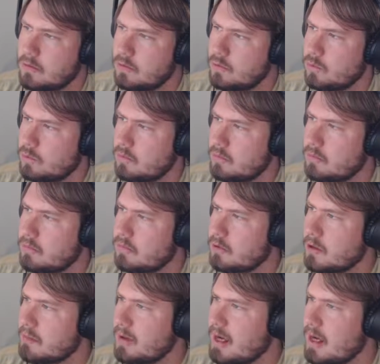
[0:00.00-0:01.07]
Ooh,
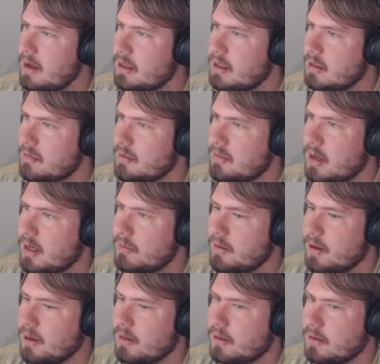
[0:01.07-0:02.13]
goodbye, dummy body
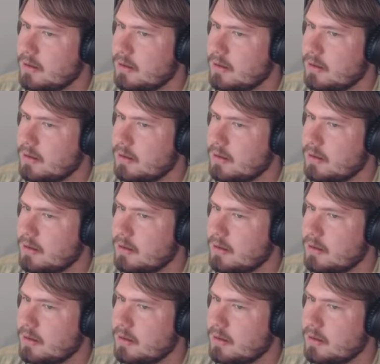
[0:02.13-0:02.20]
part.